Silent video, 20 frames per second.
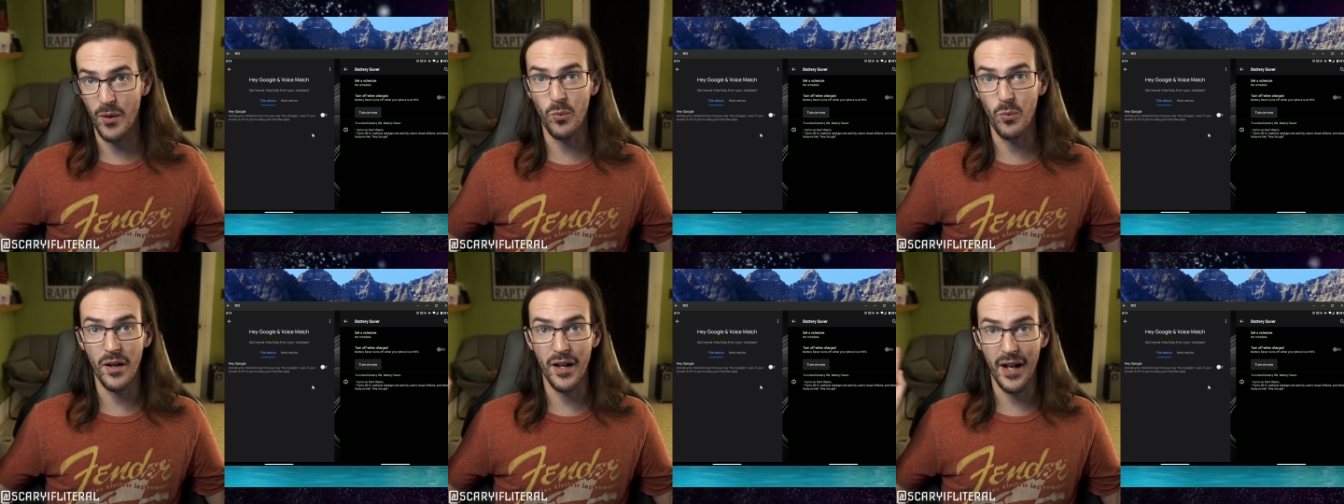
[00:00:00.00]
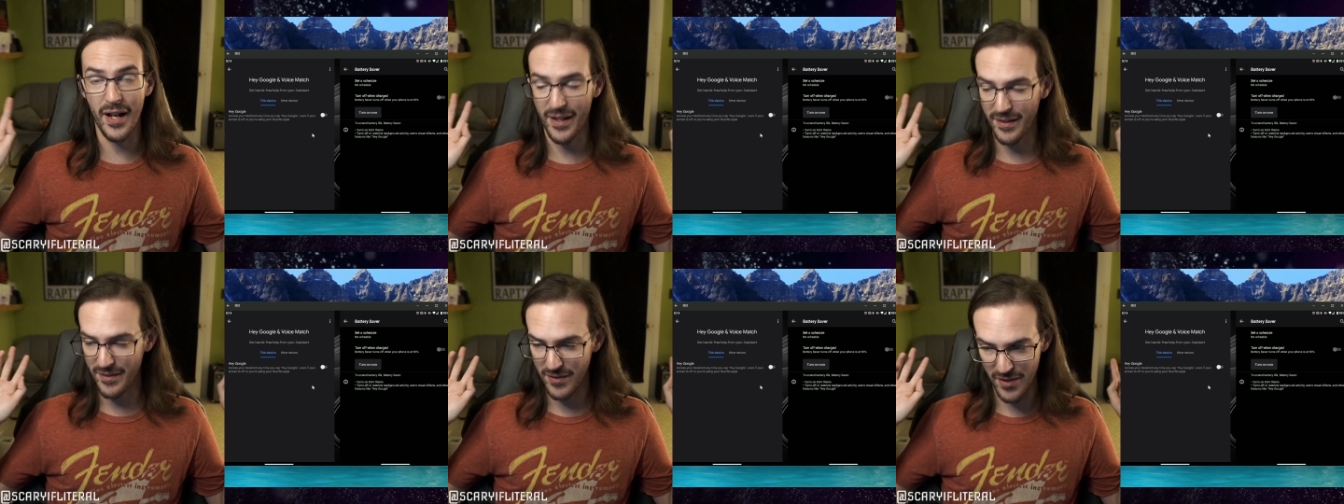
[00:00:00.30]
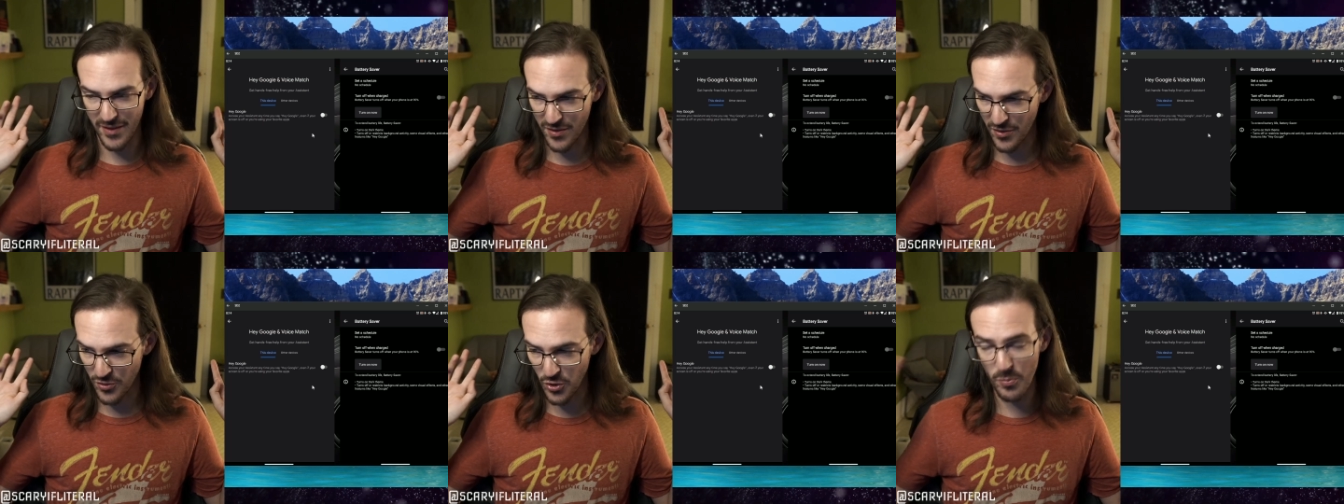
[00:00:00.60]
And what
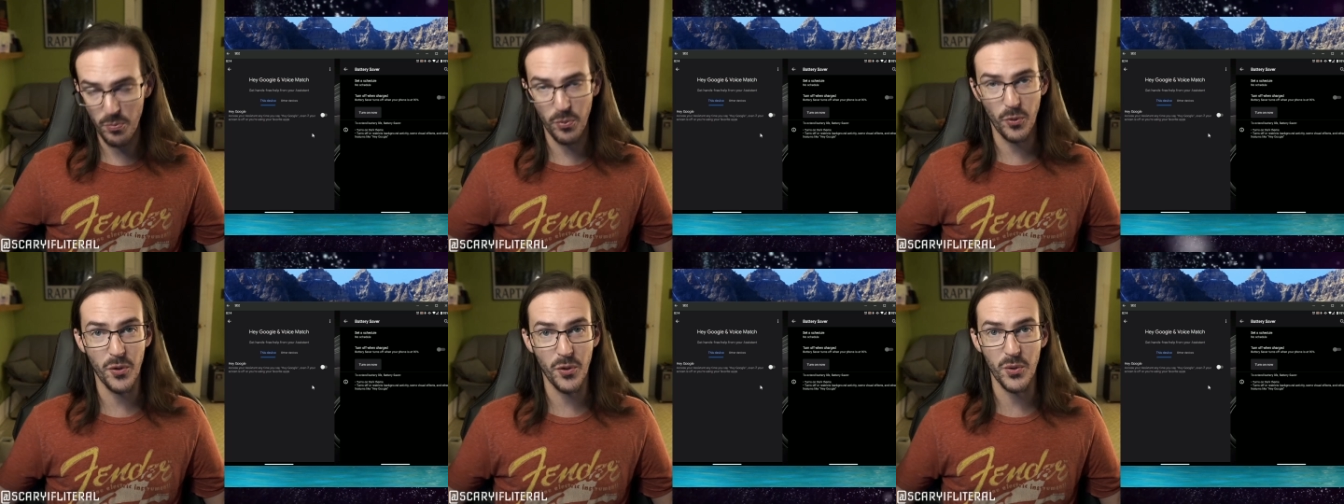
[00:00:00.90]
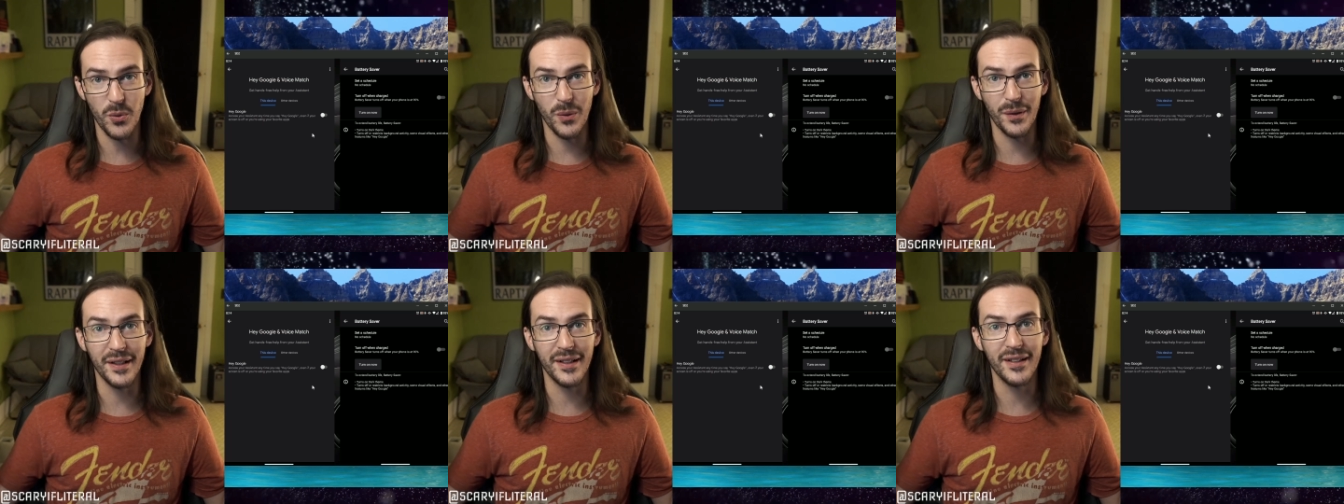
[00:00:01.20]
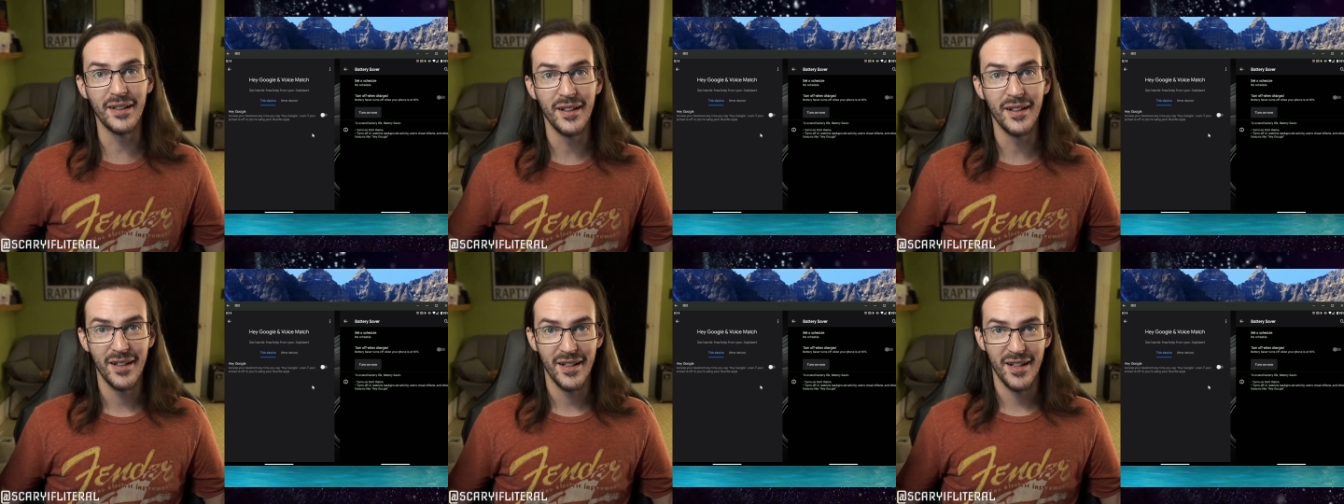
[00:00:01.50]
is super
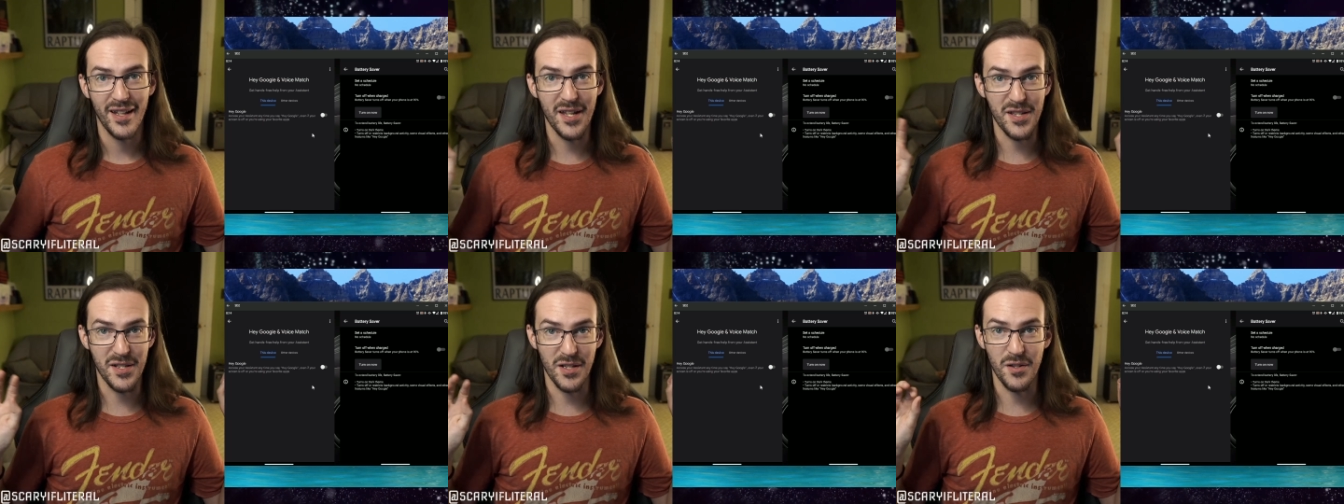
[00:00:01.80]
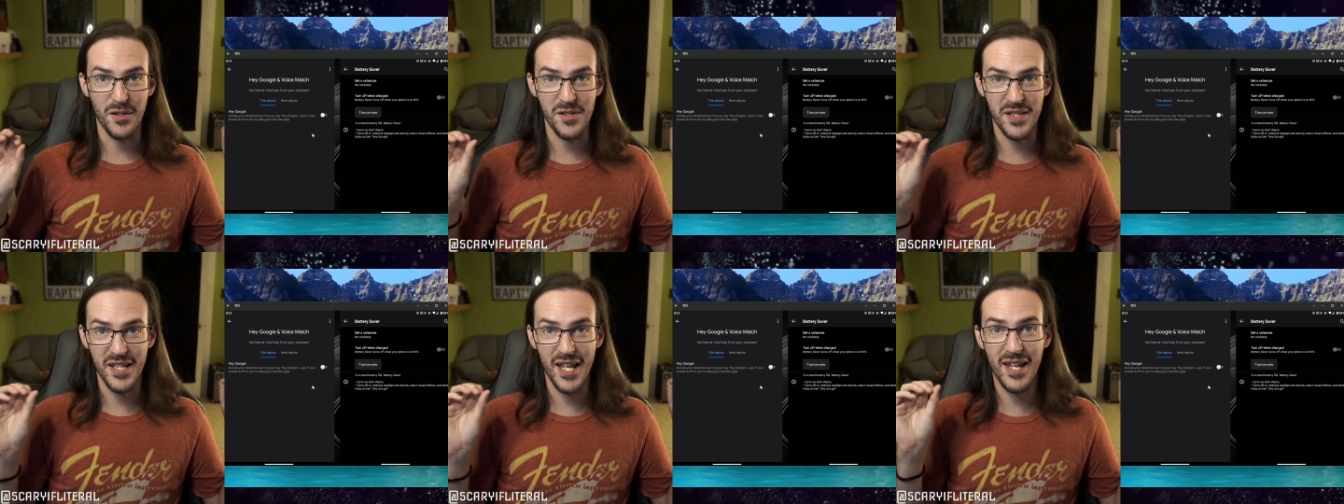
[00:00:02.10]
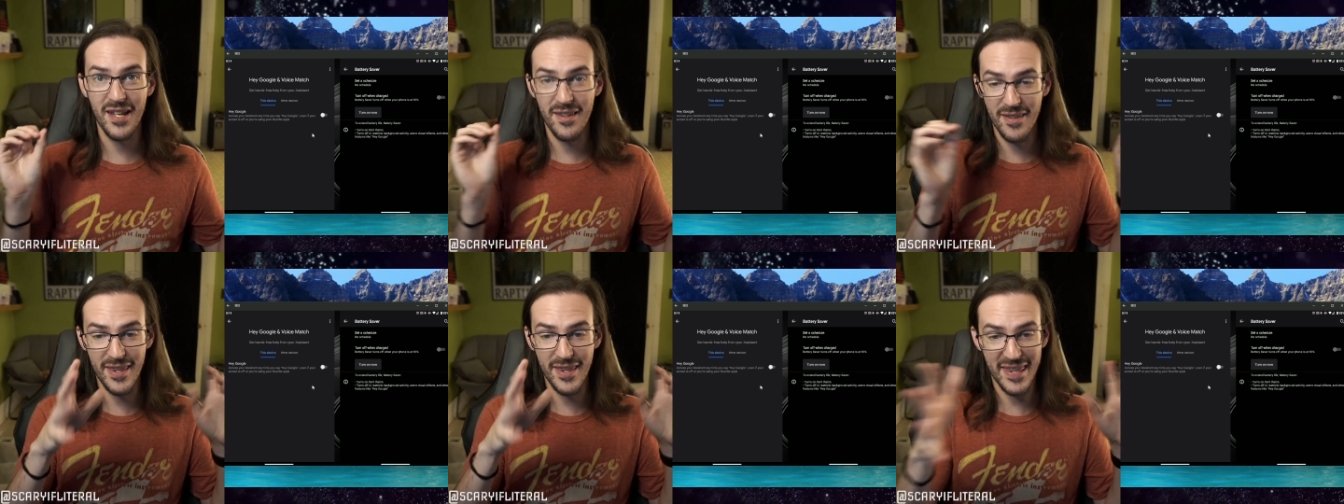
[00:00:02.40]
annoying as I'll
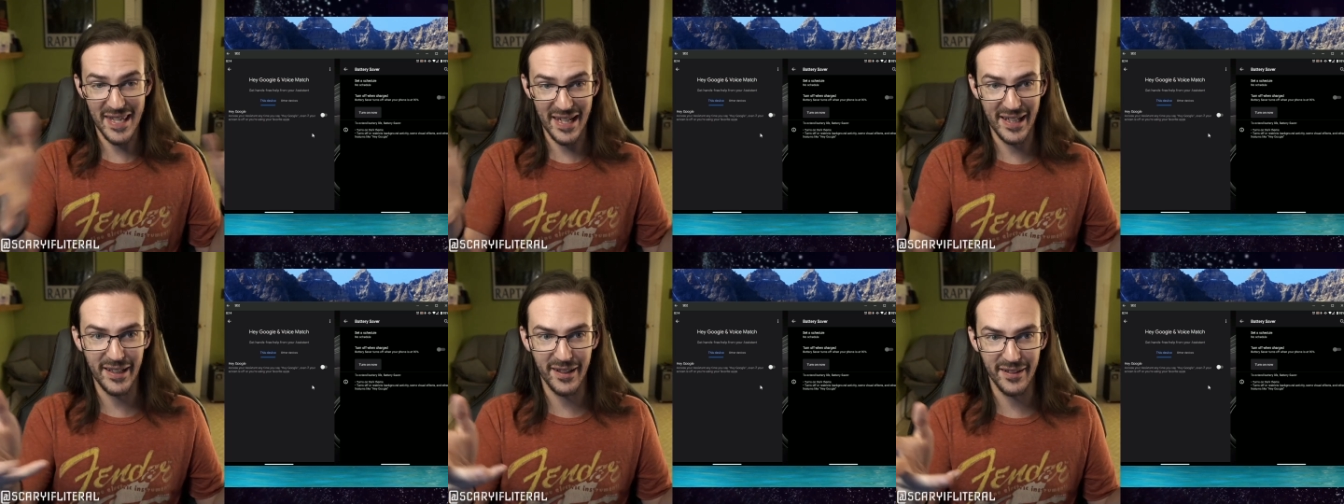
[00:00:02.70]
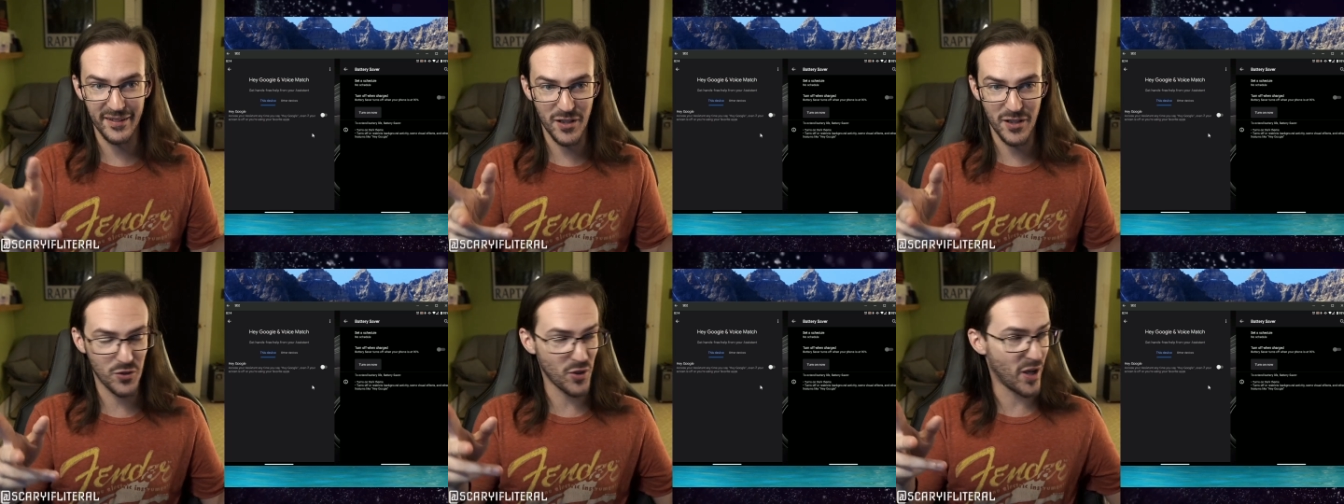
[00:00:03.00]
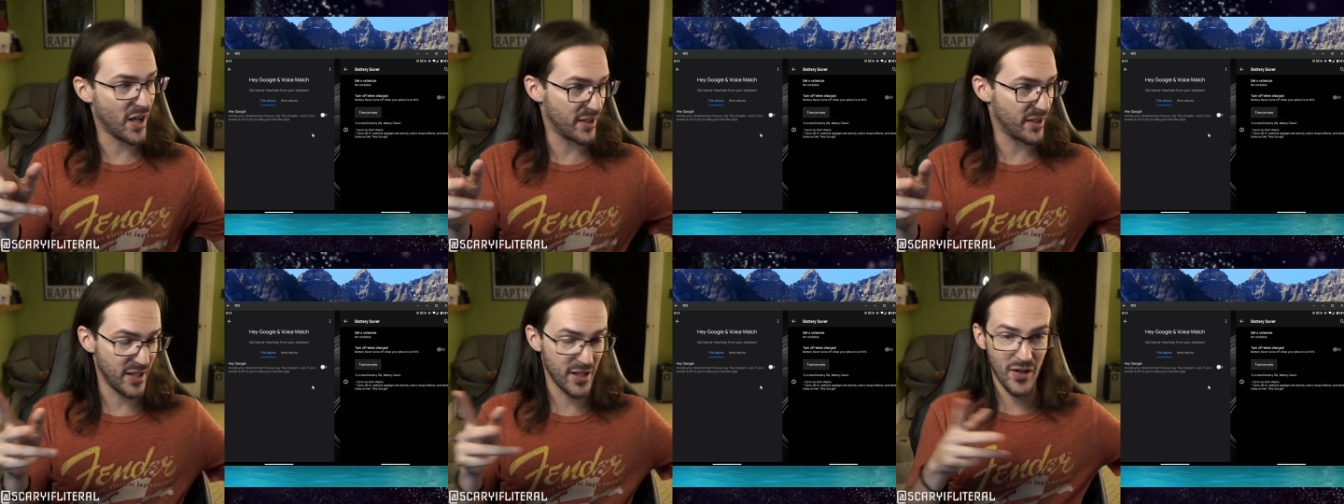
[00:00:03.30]
say the thing to
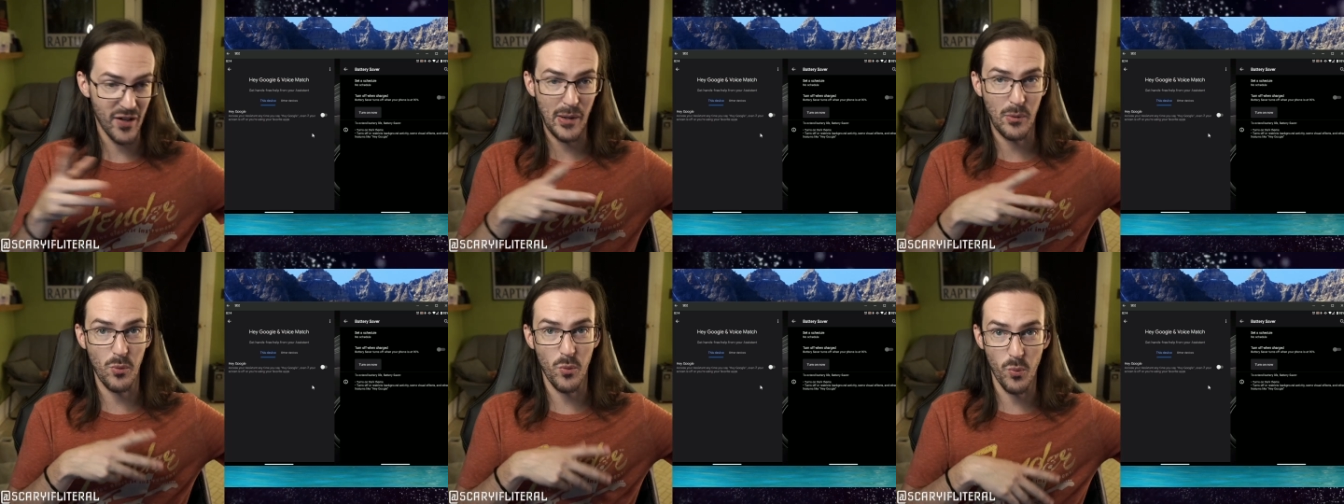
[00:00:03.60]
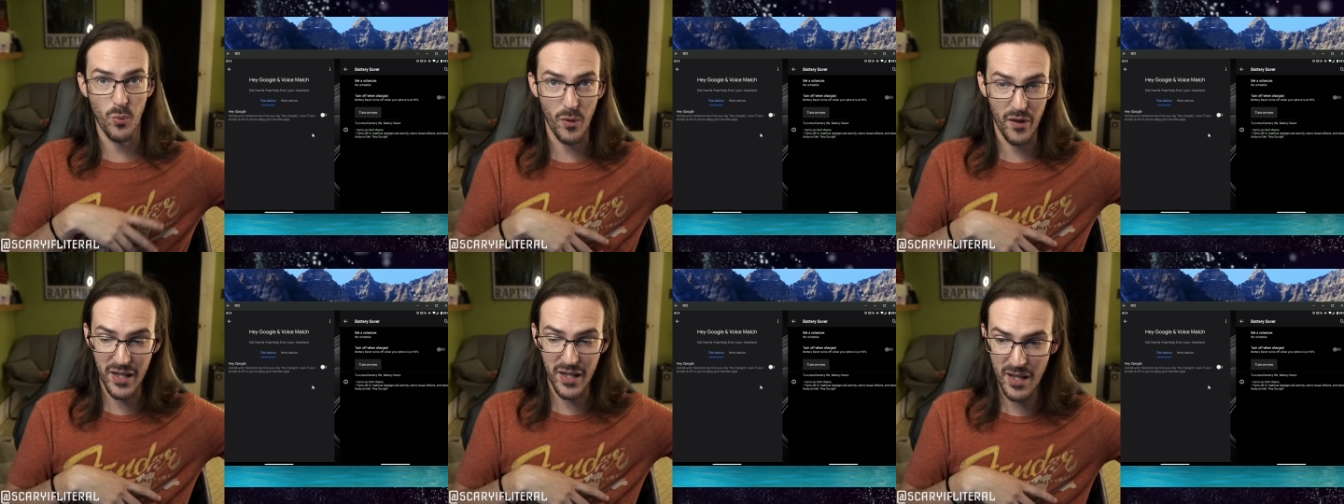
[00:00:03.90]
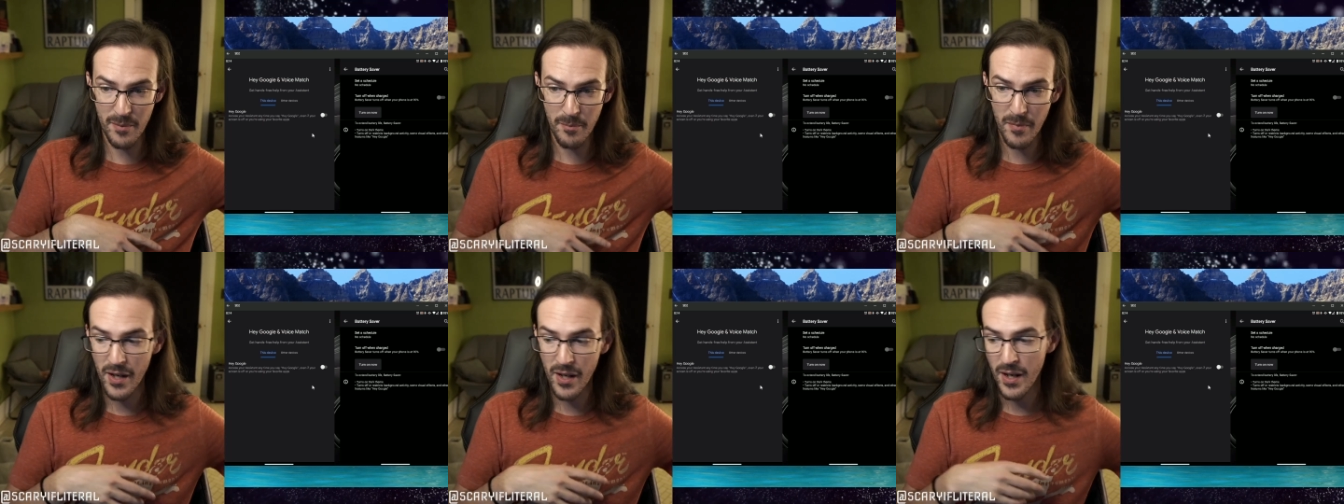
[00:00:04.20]
try and interact with one of
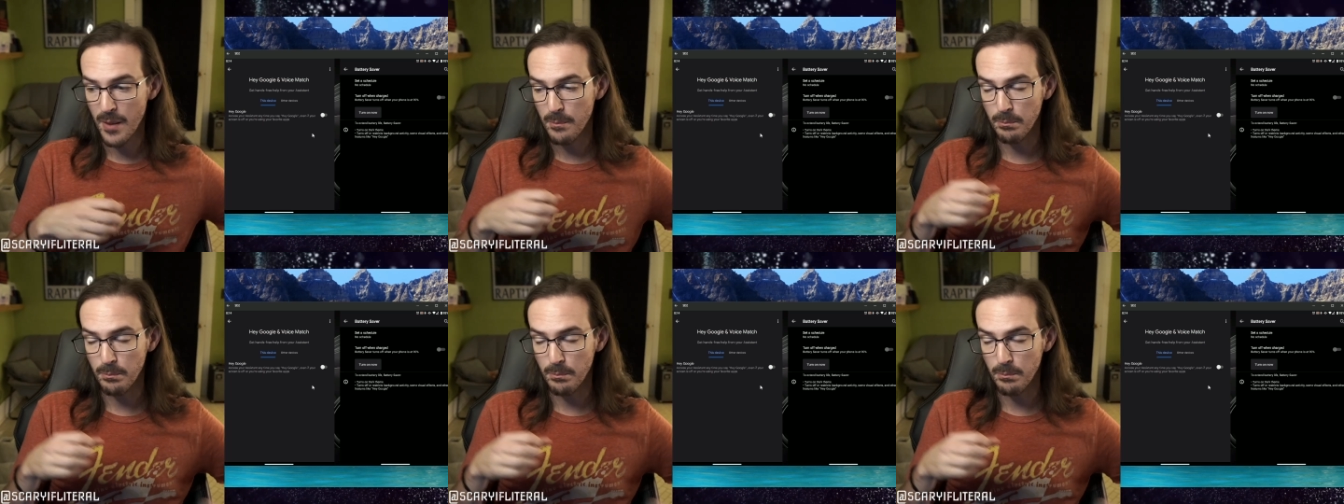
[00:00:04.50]
them.